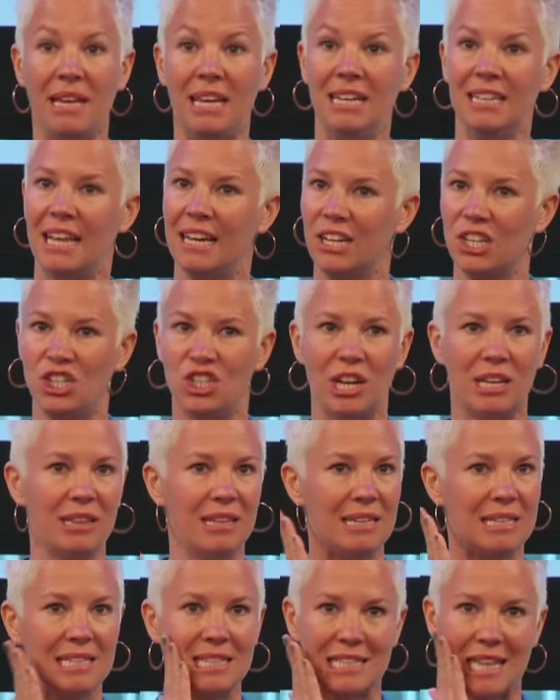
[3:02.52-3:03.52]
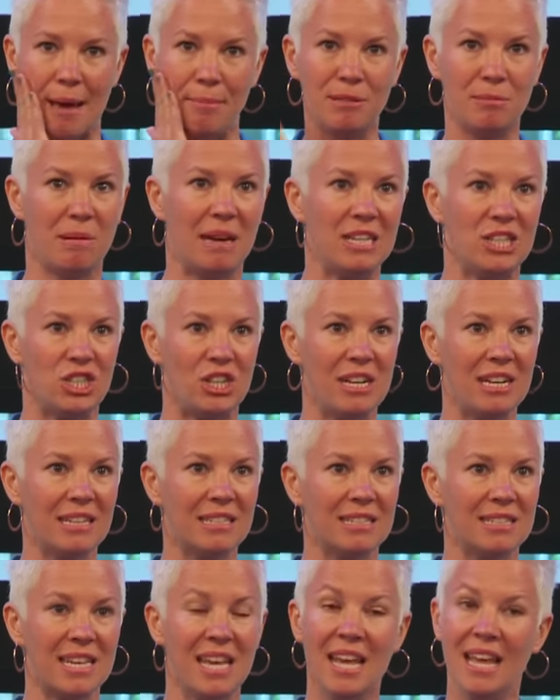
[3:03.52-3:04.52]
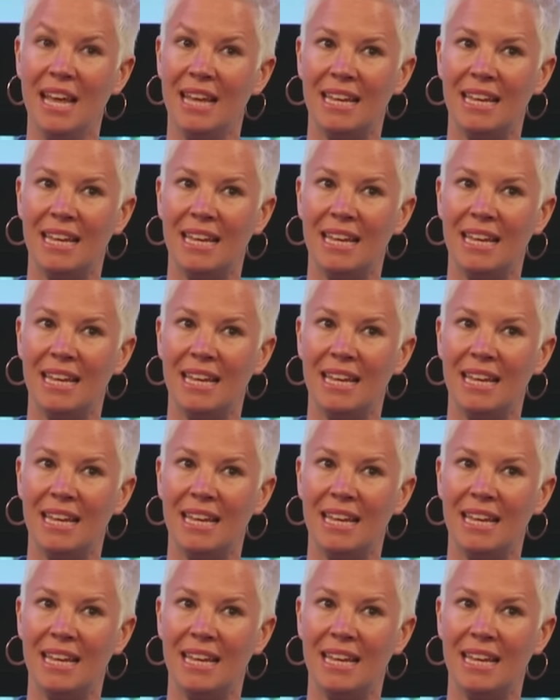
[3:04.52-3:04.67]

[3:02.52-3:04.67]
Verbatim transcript: he like gently slapped my cheeks,